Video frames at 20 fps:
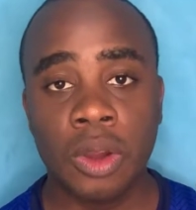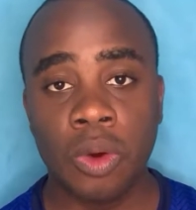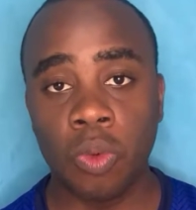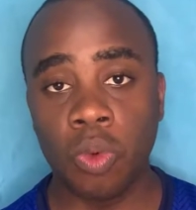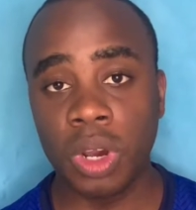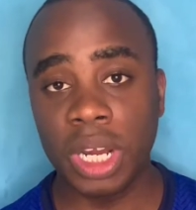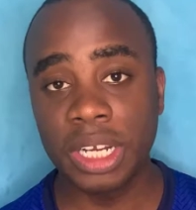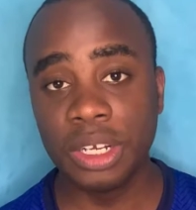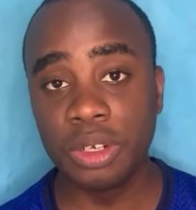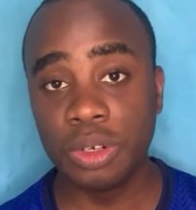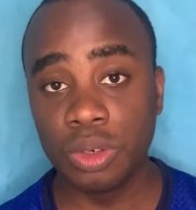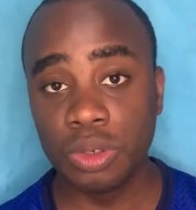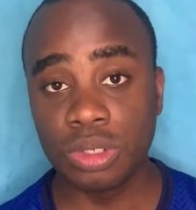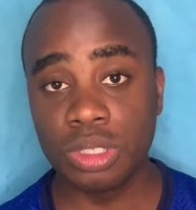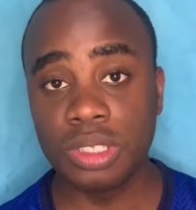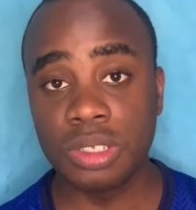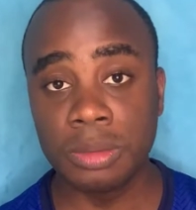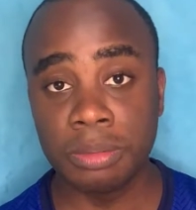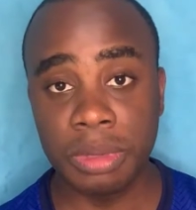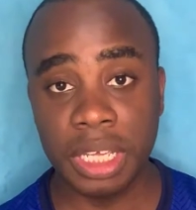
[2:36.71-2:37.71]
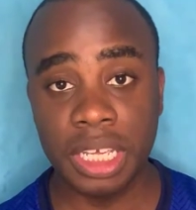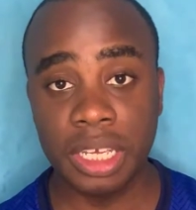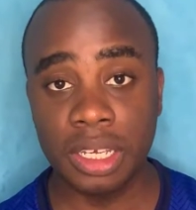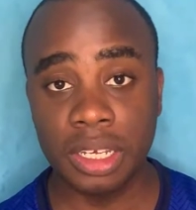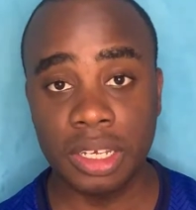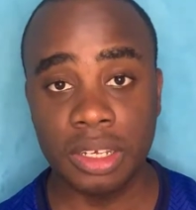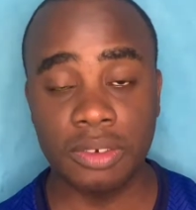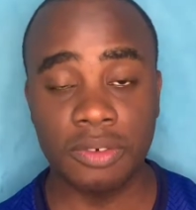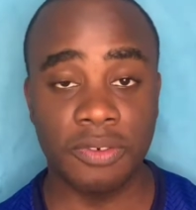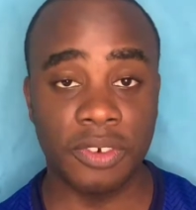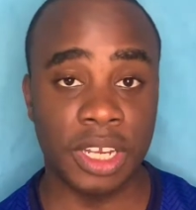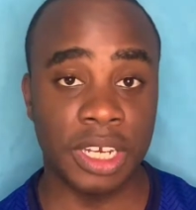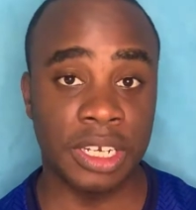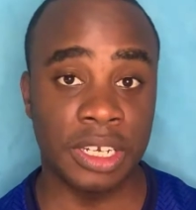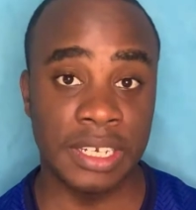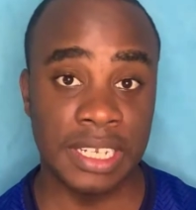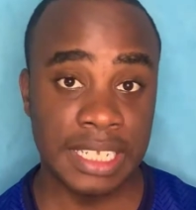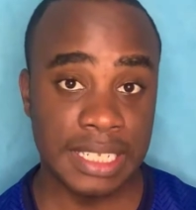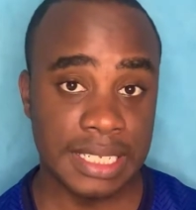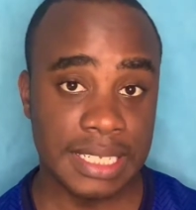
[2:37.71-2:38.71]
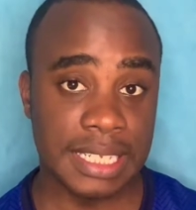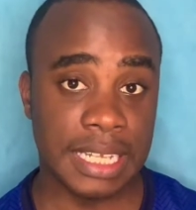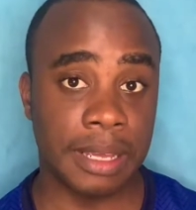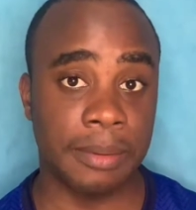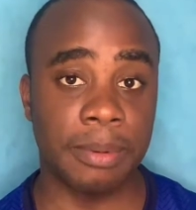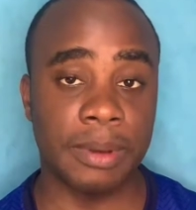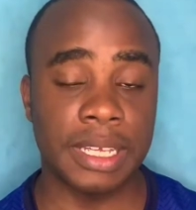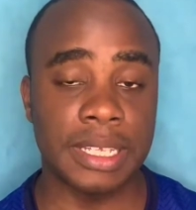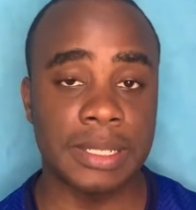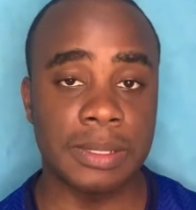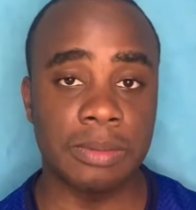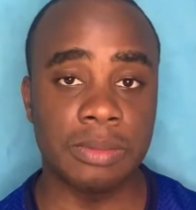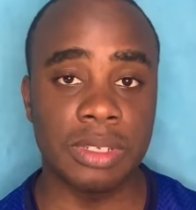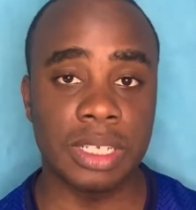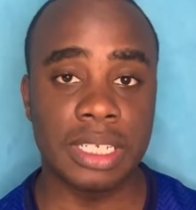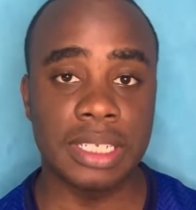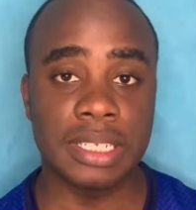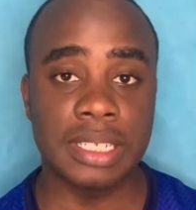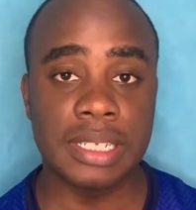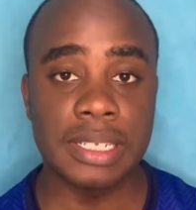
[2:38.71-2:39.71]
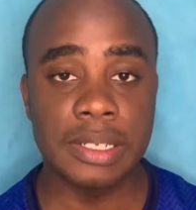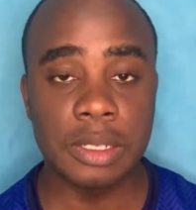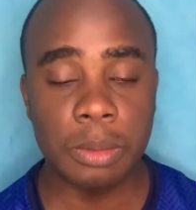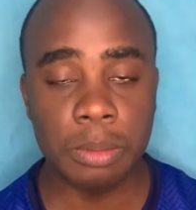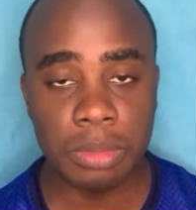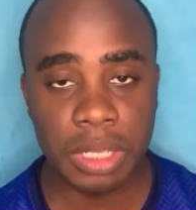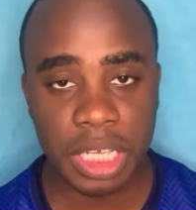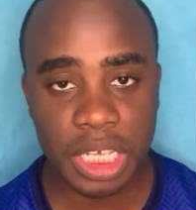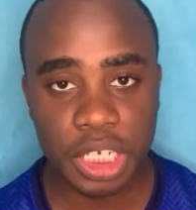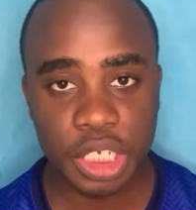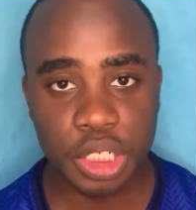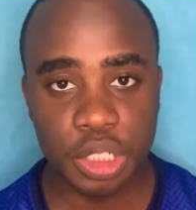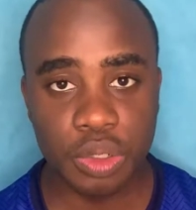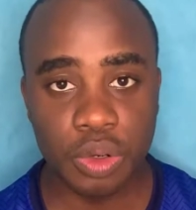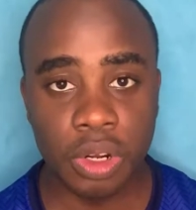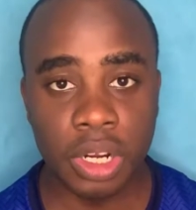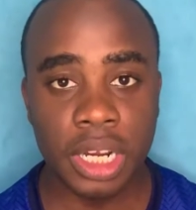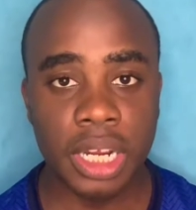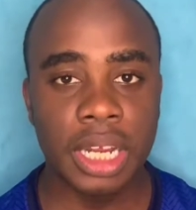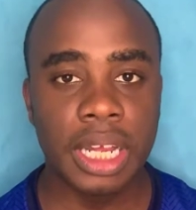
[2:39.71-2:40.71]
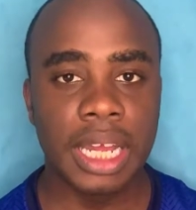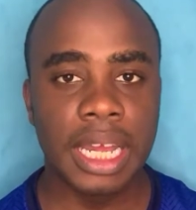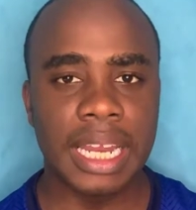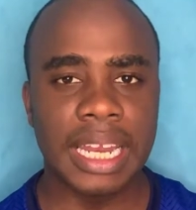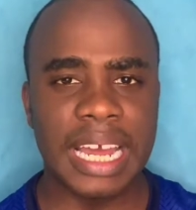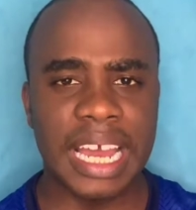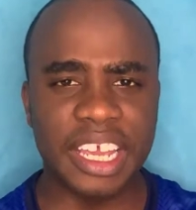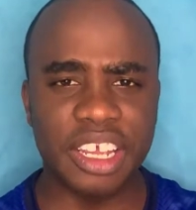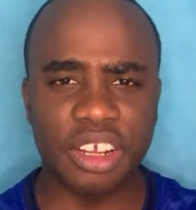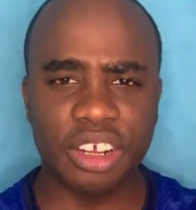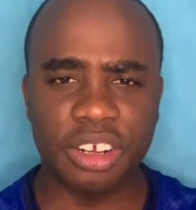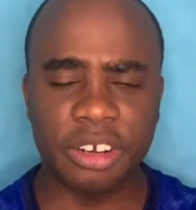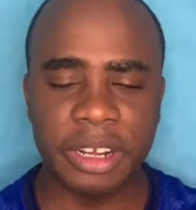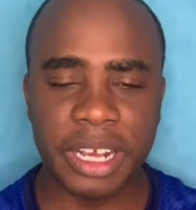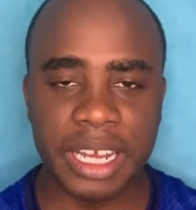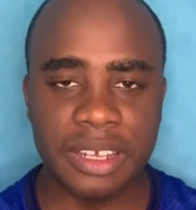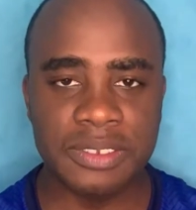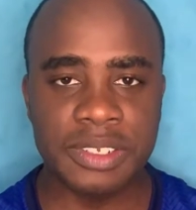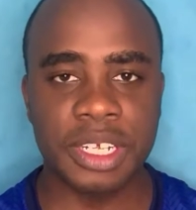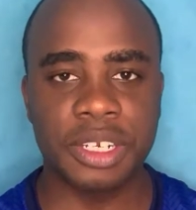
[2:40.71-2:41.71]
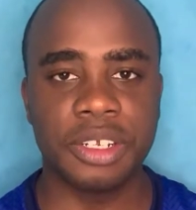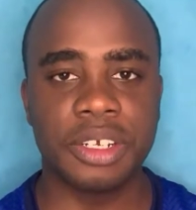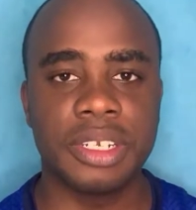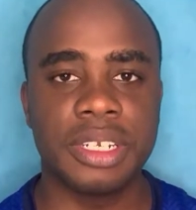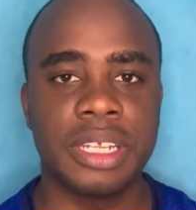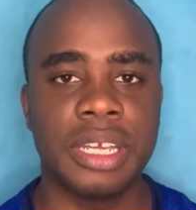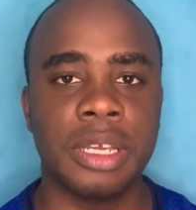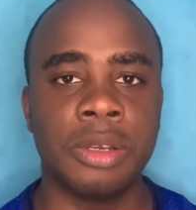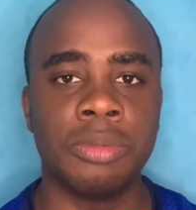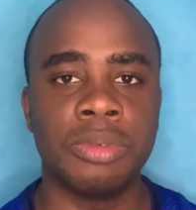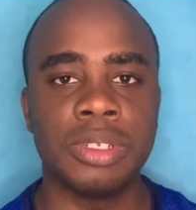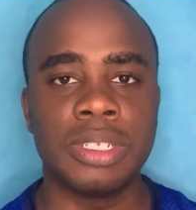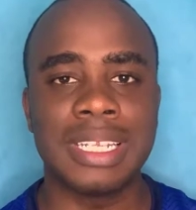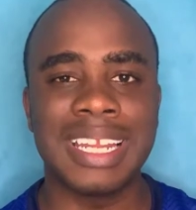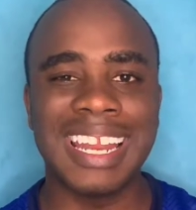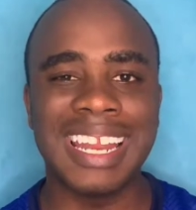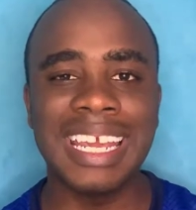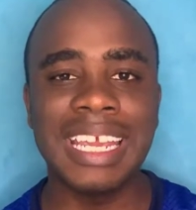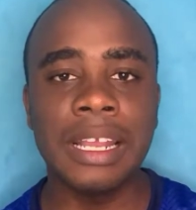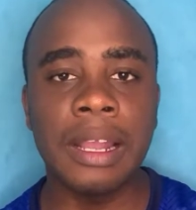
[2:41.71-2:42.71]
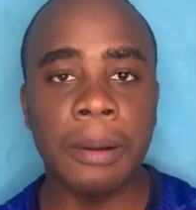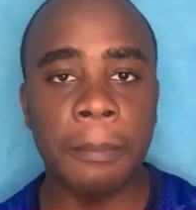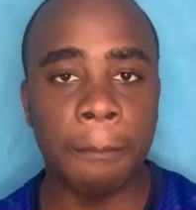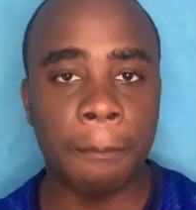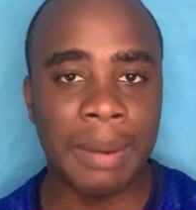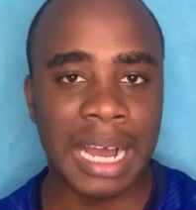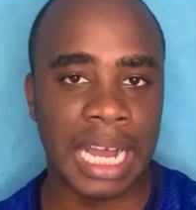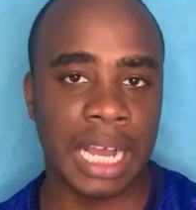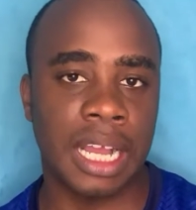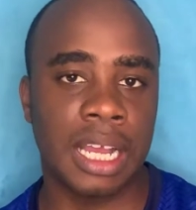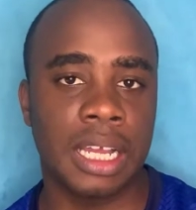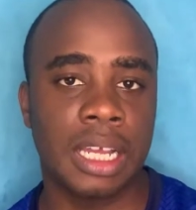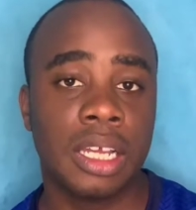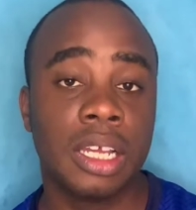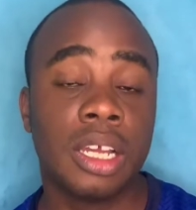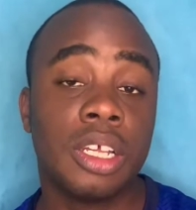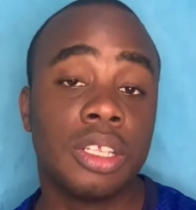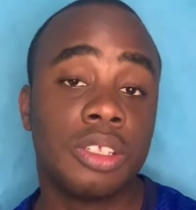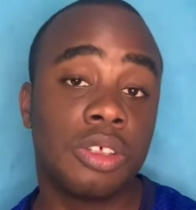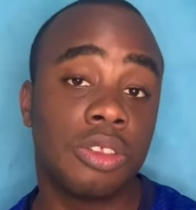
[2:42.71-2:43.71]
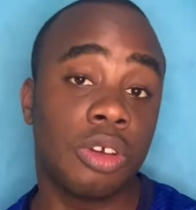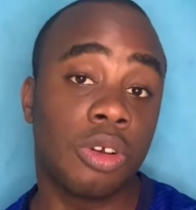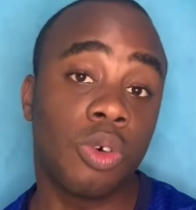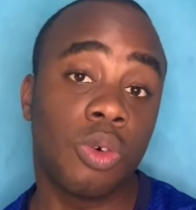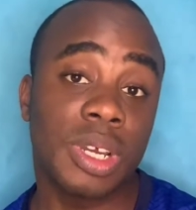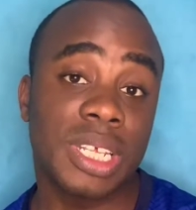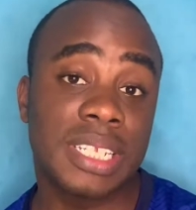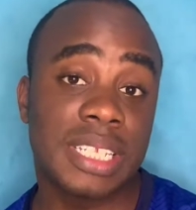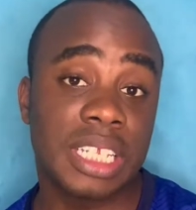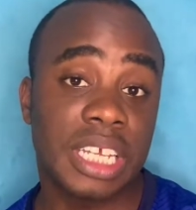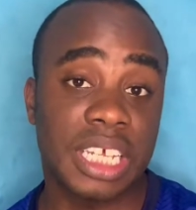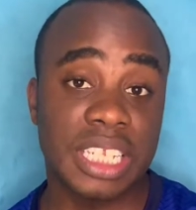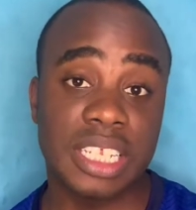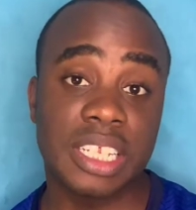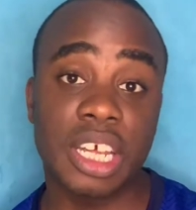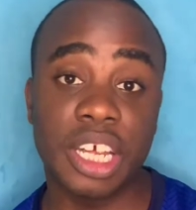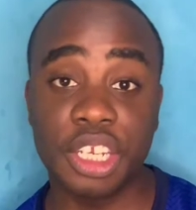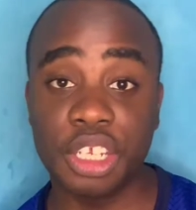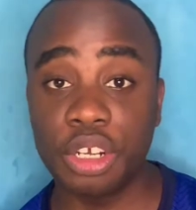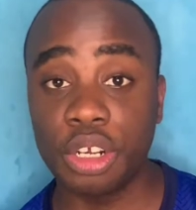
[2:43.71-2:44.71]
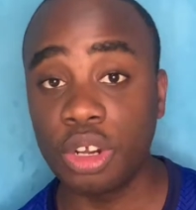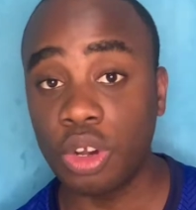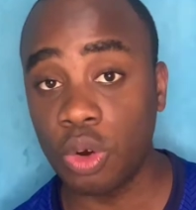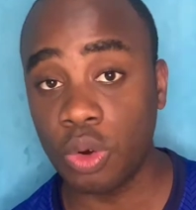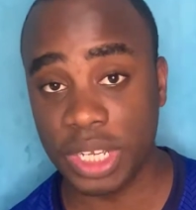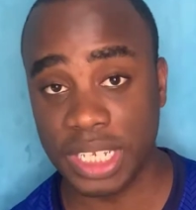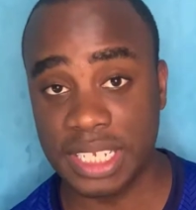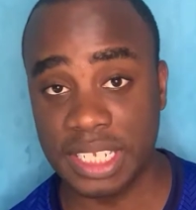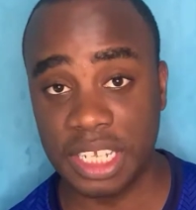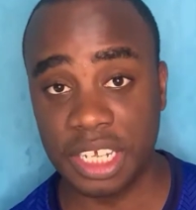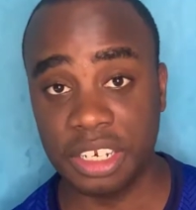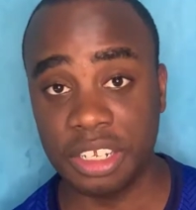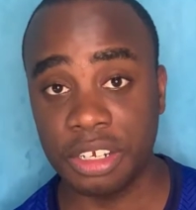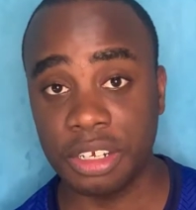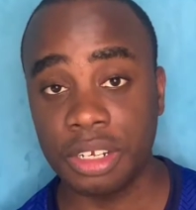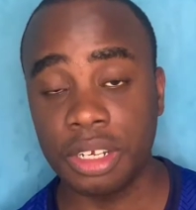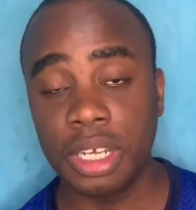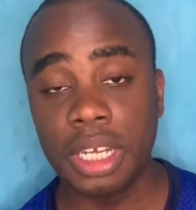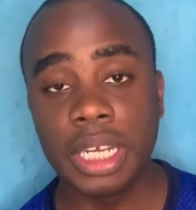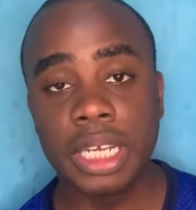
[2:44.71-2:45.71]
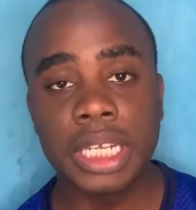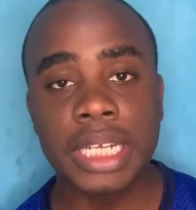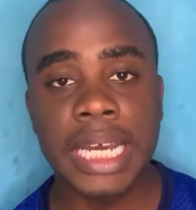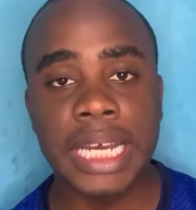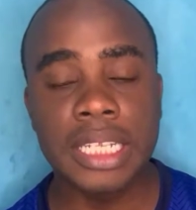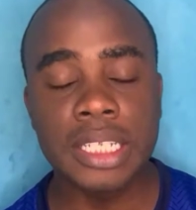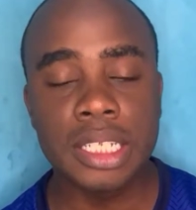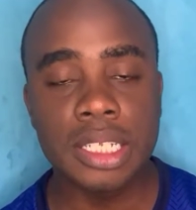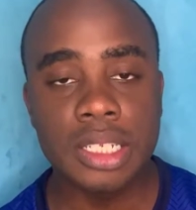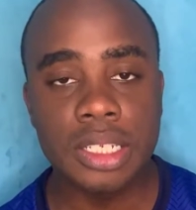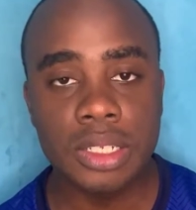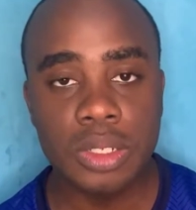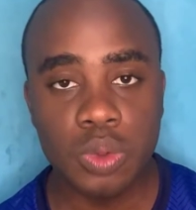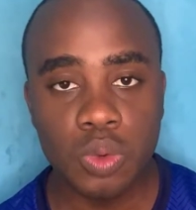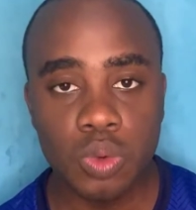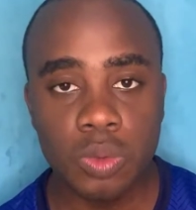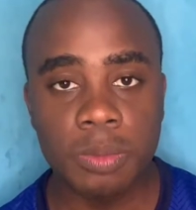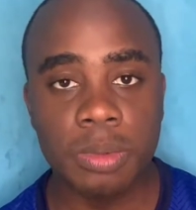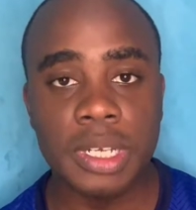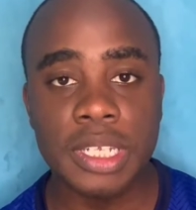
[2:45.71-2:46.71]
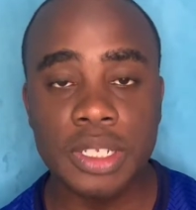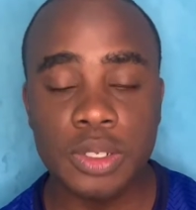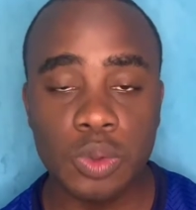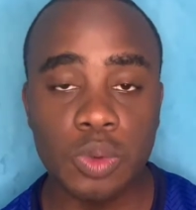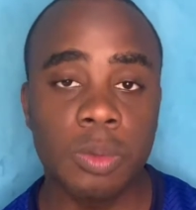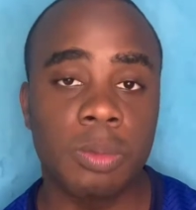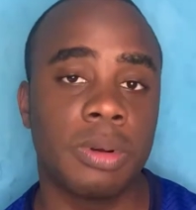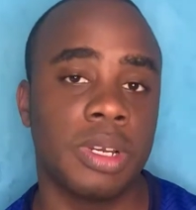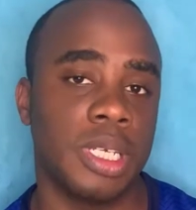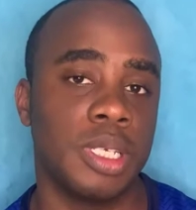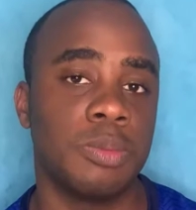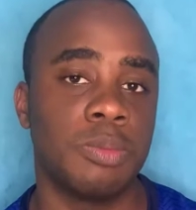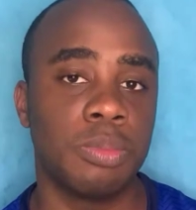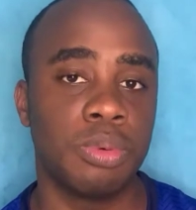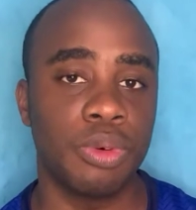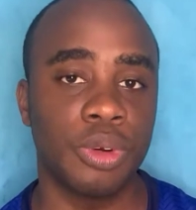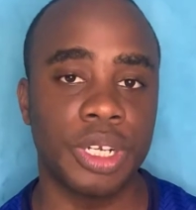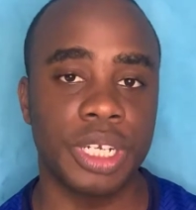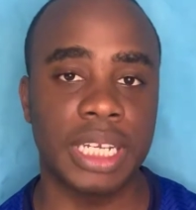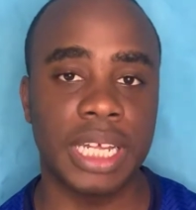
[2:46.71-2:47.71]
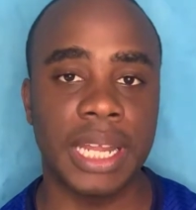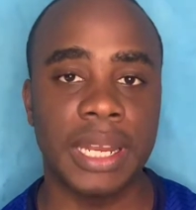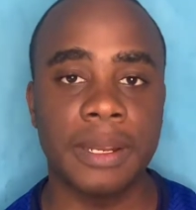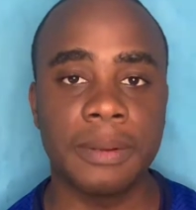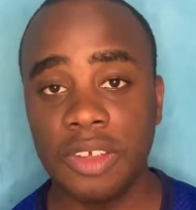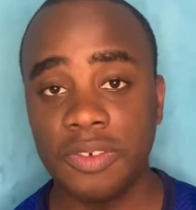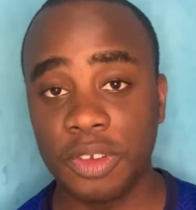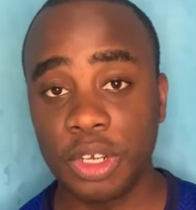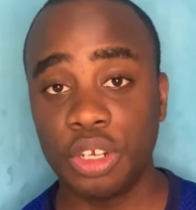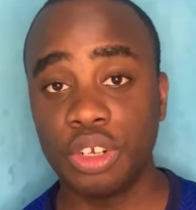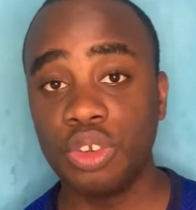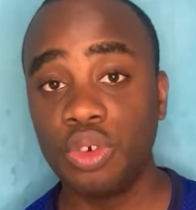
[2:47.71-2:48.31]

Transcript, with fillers: One note to make for these type of S B As is to make sure that your graphs and your tables link back to the questions on your questionnaire. That's super, super important. If you're